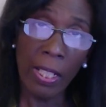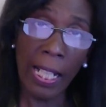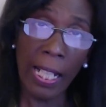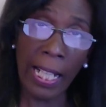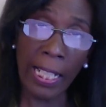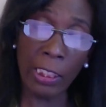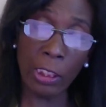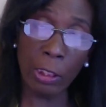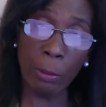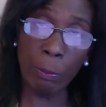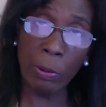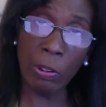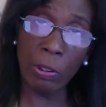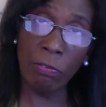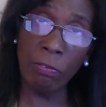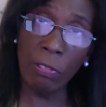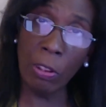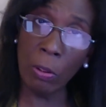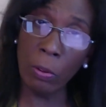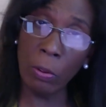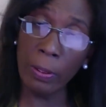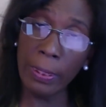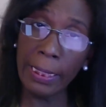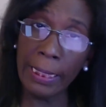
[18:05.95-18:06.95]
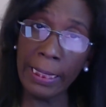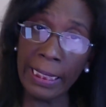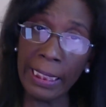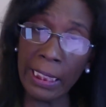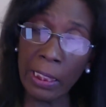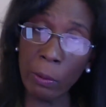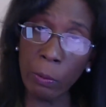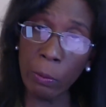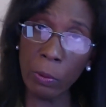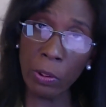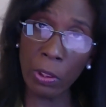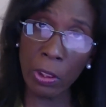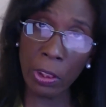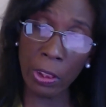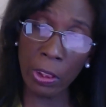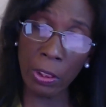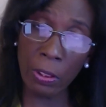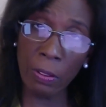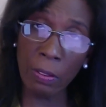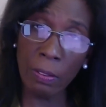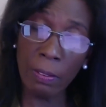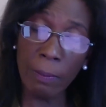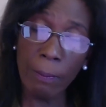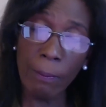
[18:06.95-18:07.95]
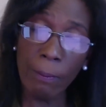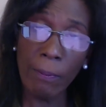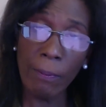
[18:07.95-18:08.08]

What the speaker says: and you must roll equal to